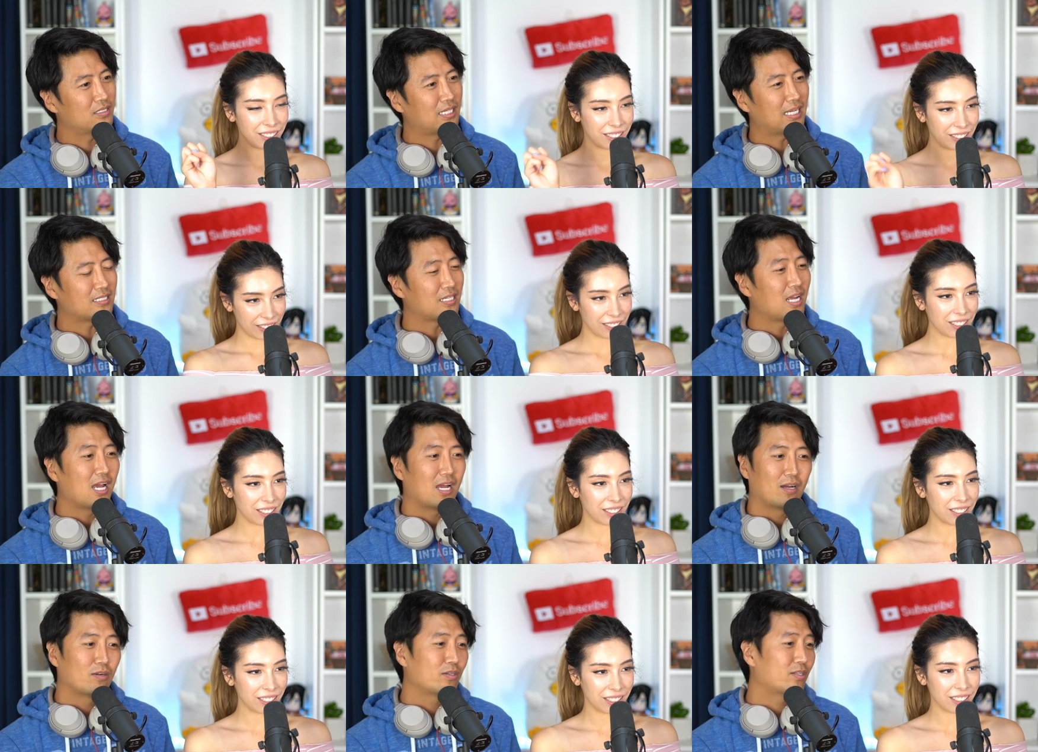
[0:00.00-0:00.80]

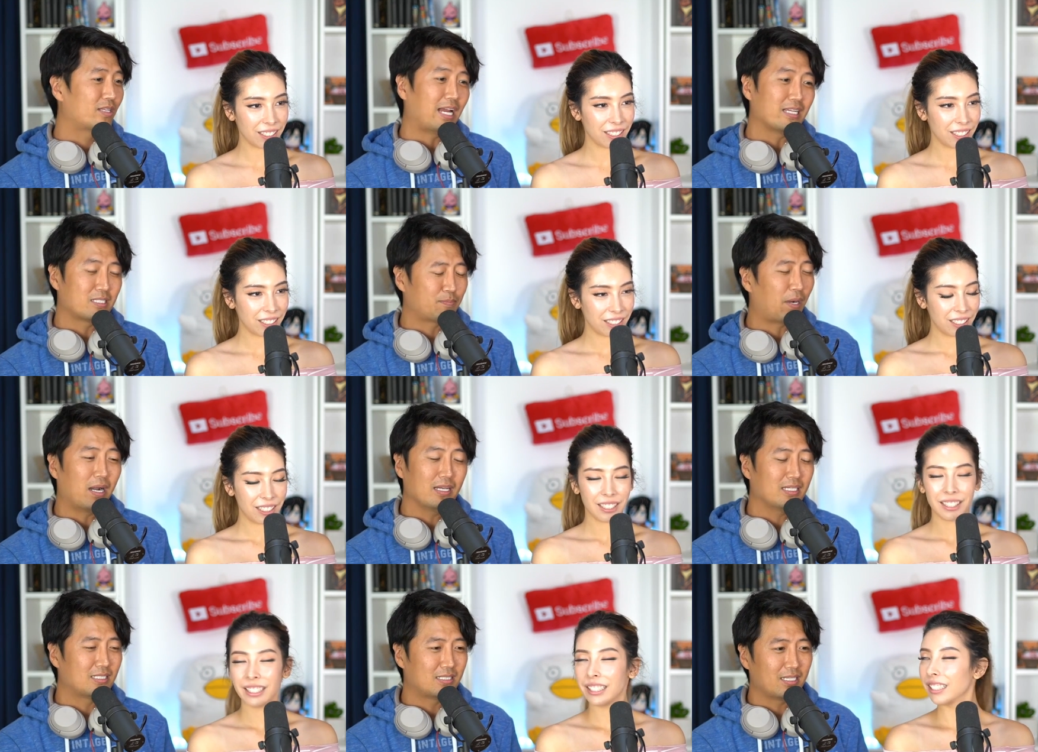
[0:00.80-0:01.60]
Speaker 1: that's
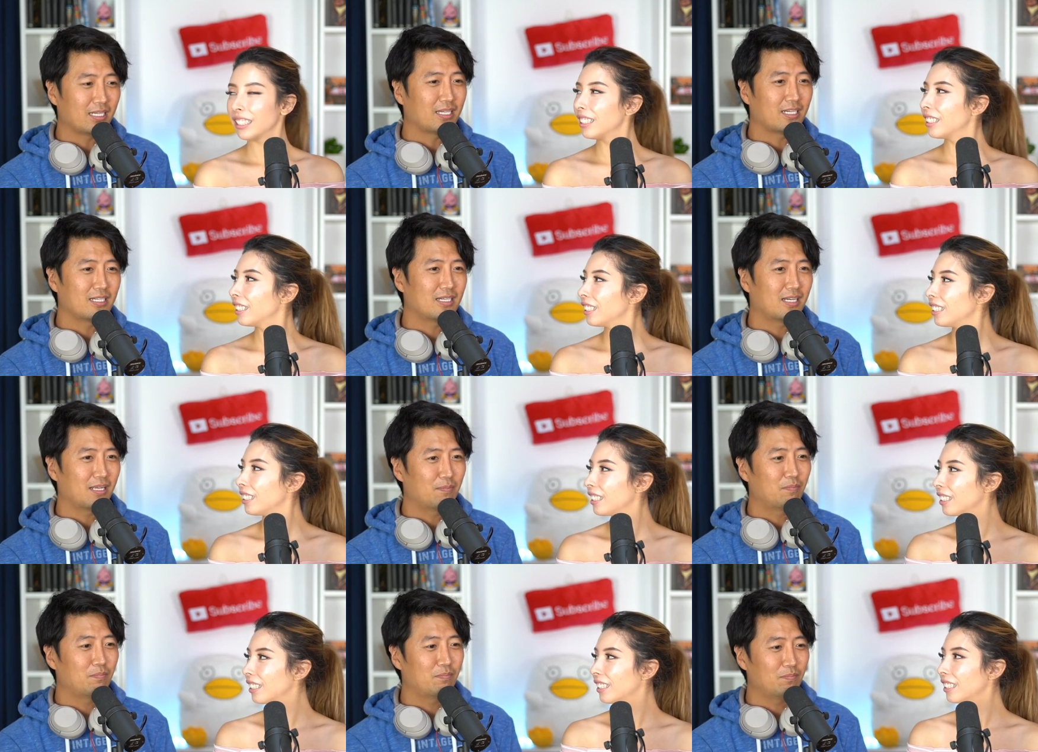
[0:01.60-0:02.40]
probably stickier
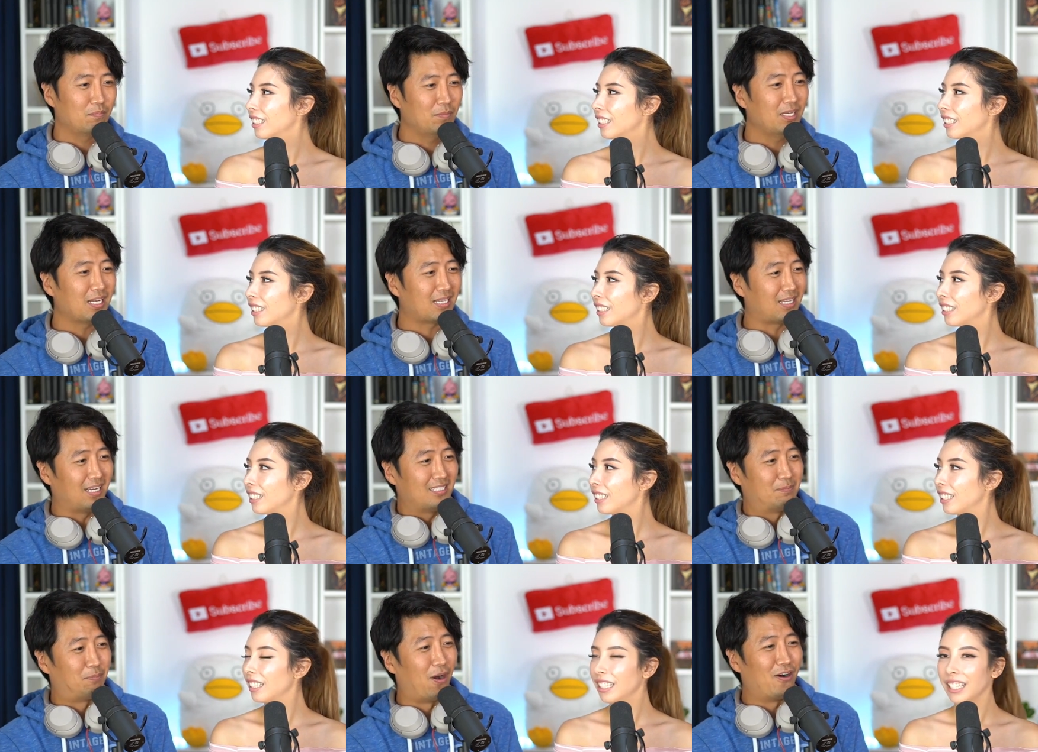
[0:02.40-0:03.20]
than
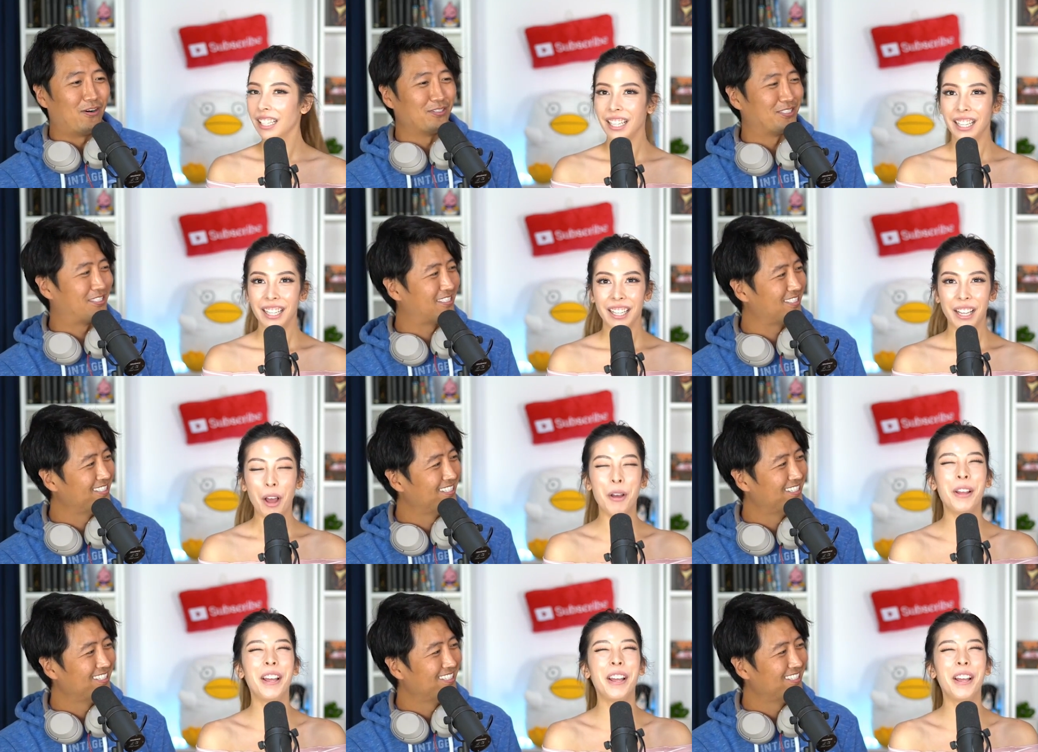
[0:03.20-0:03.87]
Mineta's balls.